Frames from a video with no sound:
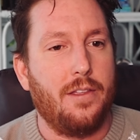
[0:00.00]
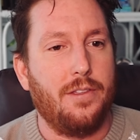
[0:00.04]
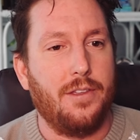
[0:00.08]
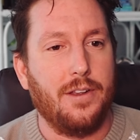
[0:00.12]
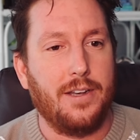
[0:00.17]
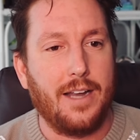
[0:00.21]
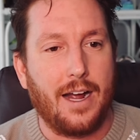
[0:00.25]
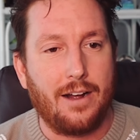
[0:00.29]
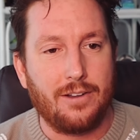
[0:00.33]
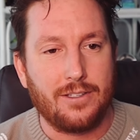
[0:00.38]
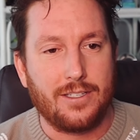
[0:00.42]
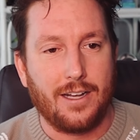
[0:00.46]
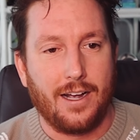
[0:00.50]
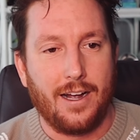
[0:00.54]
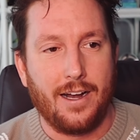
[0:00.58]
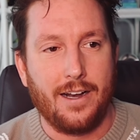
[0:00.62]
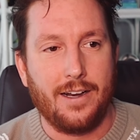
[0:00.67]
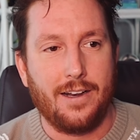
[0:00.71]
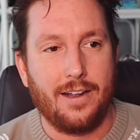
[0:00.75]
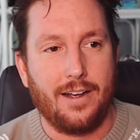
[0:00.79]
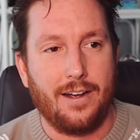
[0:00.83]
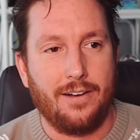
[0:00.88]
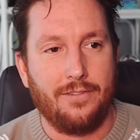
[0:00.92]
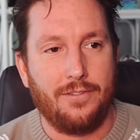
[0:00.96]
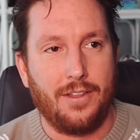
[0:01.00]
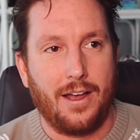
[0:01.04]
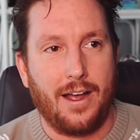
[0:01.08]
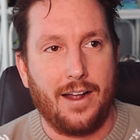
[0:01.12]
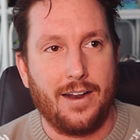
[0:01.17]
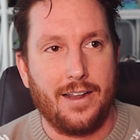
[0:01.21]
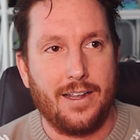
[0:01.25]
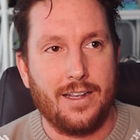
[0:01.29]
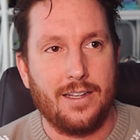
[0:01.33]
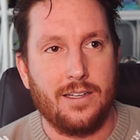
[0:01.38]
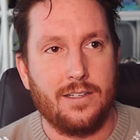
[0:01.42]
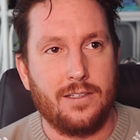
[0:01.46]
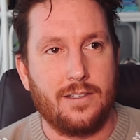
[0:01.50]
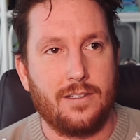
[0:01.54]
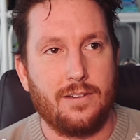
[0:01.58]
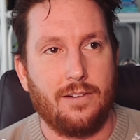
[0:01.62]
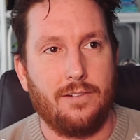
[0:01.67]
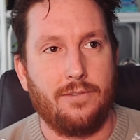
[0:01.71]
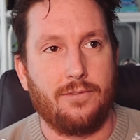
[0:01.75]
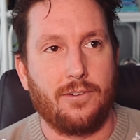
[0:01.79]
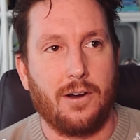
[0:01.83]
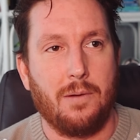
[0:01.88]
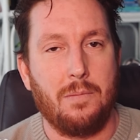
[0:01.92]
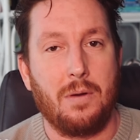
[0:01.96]
The downside of that
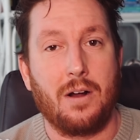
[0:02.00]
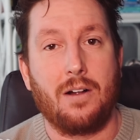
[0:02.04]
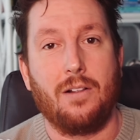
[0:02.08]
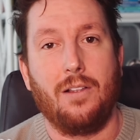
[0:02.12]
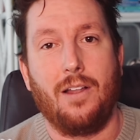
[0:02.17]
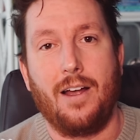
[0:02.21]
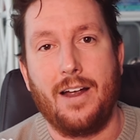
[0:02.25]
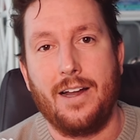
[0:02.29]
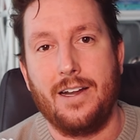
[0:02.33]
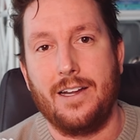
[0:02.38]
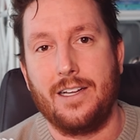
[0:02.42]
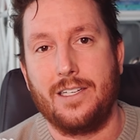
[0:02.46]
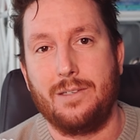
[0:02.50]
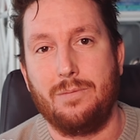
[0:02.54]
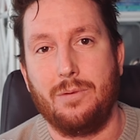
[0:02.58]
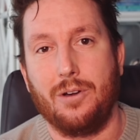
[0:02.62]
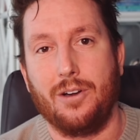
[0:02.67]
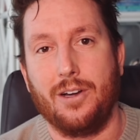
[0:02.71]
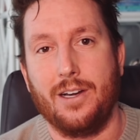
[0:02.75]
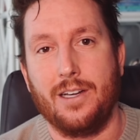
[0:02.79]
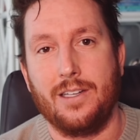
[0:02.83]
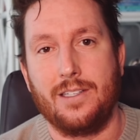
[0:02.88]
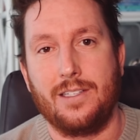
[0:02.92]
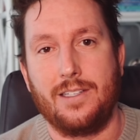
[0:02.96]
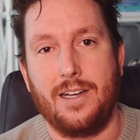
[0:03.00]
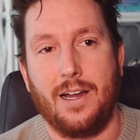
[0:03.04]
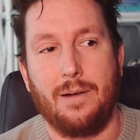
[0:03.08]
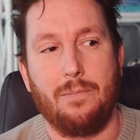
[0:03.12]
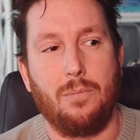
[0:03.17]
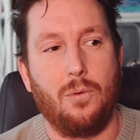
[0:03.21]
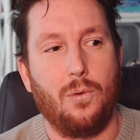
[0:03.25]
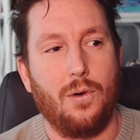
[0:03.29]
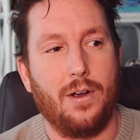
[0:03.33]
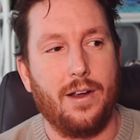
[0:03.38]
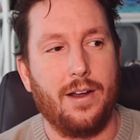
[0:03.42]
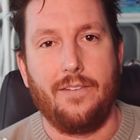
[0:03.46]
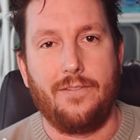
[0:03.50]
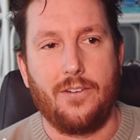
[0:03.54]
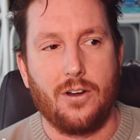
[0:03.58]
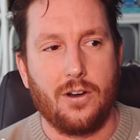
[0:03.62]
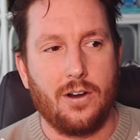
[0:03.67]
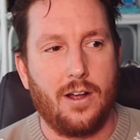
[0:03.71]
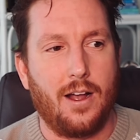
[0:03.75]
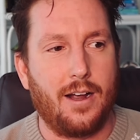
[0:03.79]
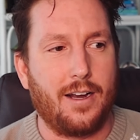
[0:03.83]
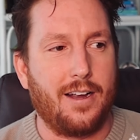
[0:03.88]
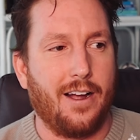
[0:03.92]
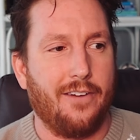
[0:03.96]
is, from a client experience standpoint, if
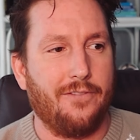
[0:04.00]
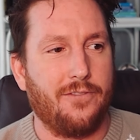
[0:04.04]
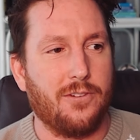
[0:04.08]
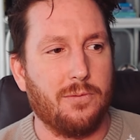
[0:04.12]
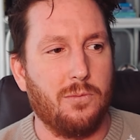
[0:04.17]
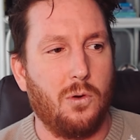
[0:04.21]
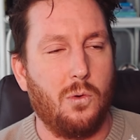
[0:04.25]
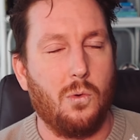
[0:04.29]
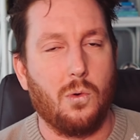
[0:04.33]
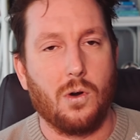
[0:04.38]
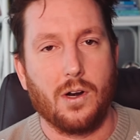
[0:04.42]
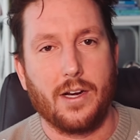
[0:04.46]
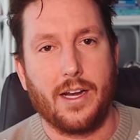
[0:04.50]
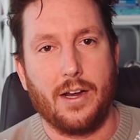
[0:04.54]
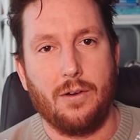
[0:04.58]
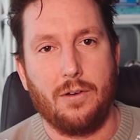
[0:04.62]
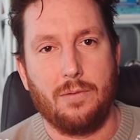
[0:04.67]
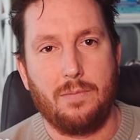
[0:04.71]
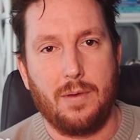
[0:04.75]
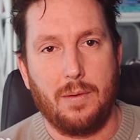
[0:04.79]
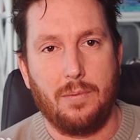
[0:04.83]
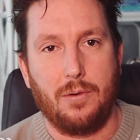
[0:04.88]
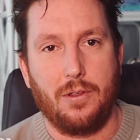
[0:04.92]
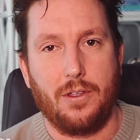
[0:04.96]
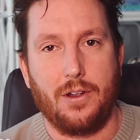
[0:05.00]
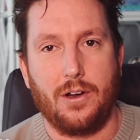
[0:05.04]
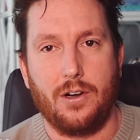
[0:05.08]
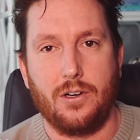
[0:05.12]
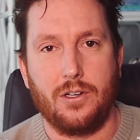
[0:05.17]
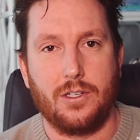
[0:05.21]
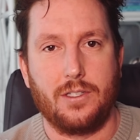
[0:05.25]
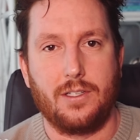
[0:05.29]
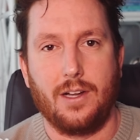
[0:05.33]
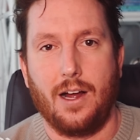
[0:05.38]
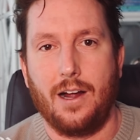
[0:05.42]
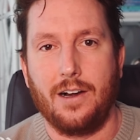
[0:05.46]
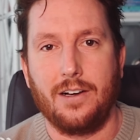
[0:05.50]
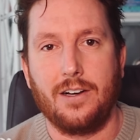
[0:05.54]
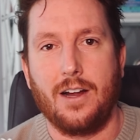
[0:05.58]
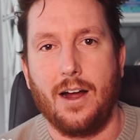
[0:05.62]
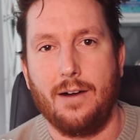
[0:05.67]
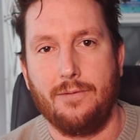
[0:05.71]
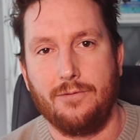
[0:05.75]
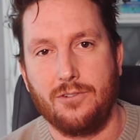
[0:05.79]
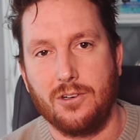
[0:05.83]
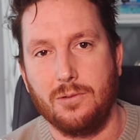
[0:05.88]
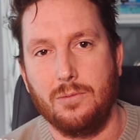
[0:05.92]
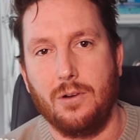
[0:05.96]
you're not comfortable working with people that are just
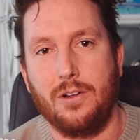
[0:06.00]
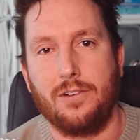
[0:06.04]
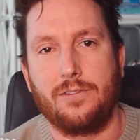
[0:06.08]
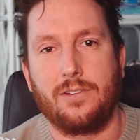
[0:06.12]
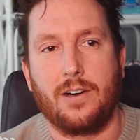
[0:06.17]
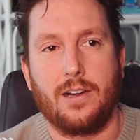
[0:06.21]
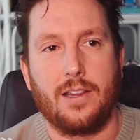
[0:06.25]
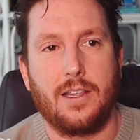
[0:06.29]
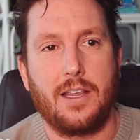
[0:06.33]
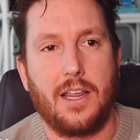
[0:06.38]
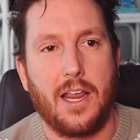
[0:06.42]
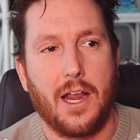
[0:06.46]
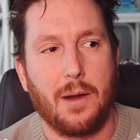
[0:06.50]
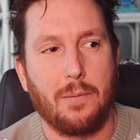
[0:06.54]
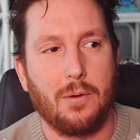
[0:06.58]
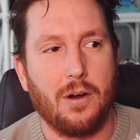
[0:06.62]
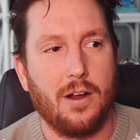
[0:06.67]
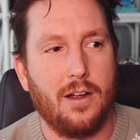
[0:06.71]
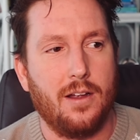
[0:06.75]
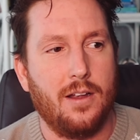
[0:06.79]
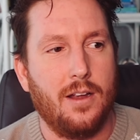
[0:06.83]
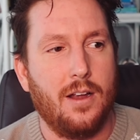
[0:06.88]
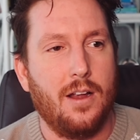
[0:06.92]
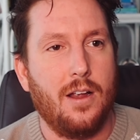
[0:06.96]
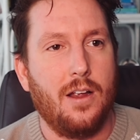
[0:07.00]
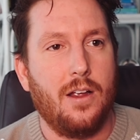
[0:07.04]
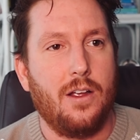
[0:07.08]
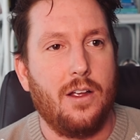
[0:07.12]
uncomfortable in front of the camera,